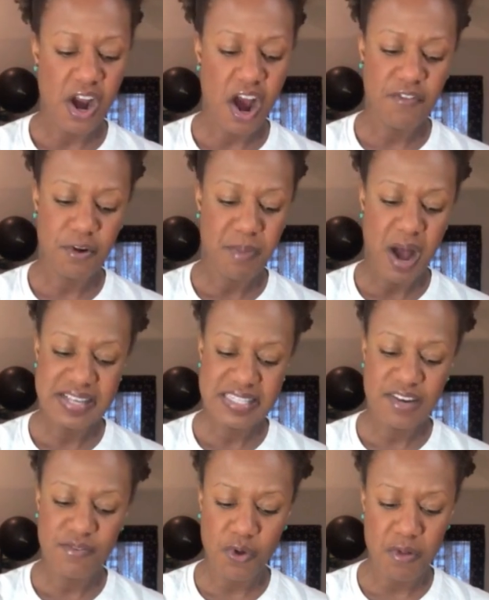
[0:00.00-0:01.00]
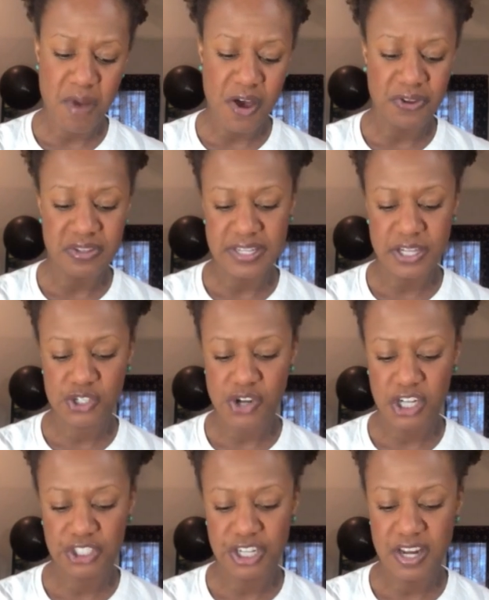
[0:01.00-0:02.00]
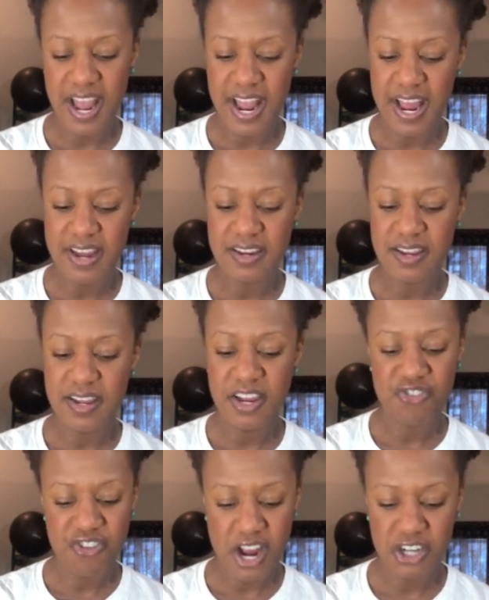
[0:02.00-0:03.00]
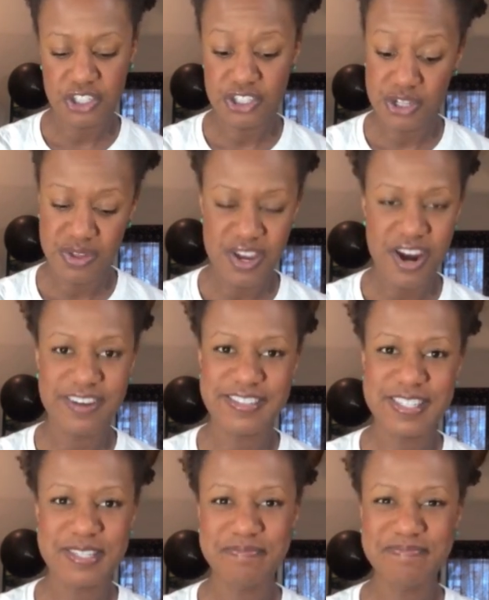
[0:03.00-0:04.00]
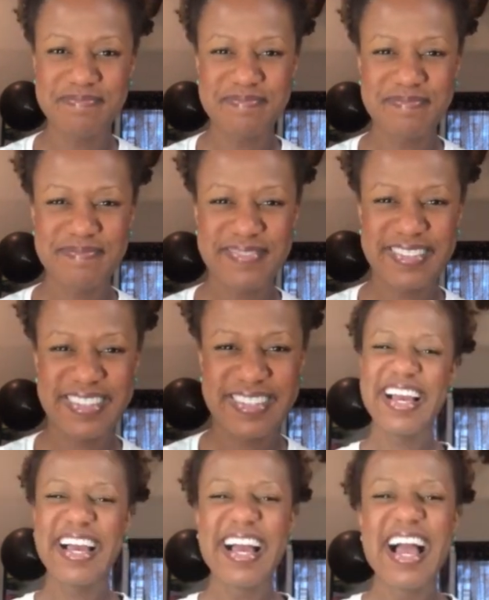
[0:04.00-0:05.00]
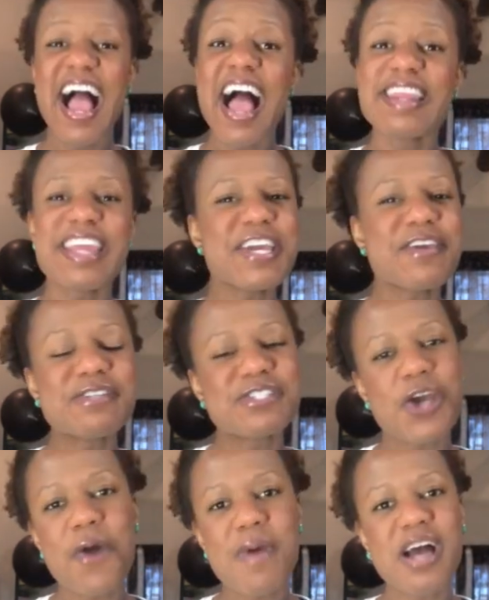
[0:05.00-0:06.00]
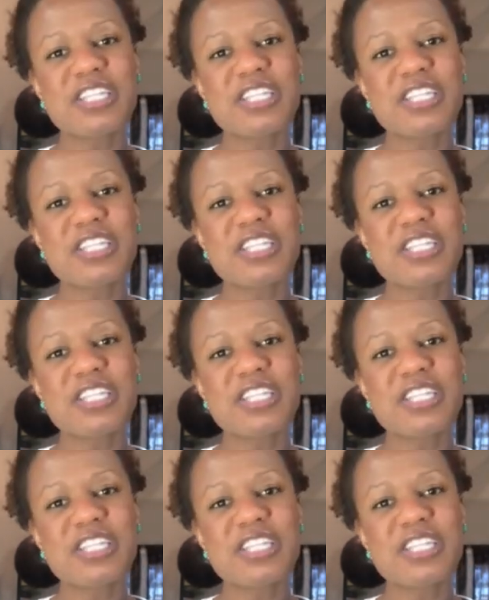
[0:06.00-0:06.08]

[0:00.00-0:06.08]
that offer positive role models, instruction, and introduction to the arts. Thank you so much